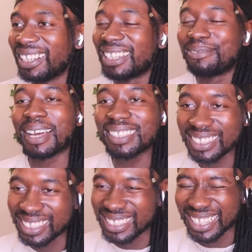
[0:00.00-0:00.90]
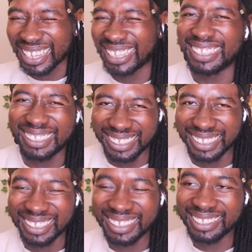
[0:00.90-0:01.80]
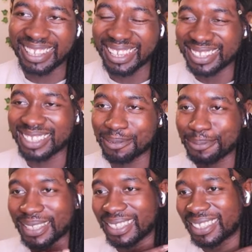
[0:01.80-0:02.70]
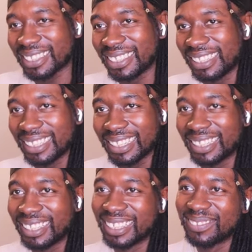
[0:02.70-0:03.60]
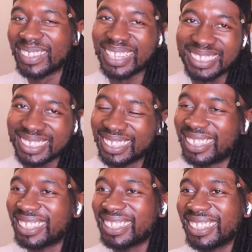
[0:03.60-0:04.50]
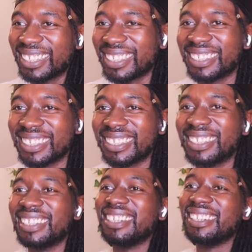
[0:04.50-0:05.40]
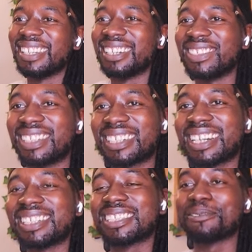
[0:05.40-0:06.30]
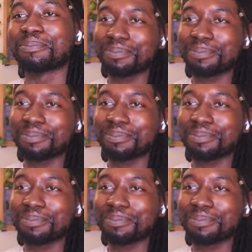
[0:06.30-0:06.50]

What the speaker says: Imagine it's Ada that ends up being the sneaky link. Imagine. That'd be crazy.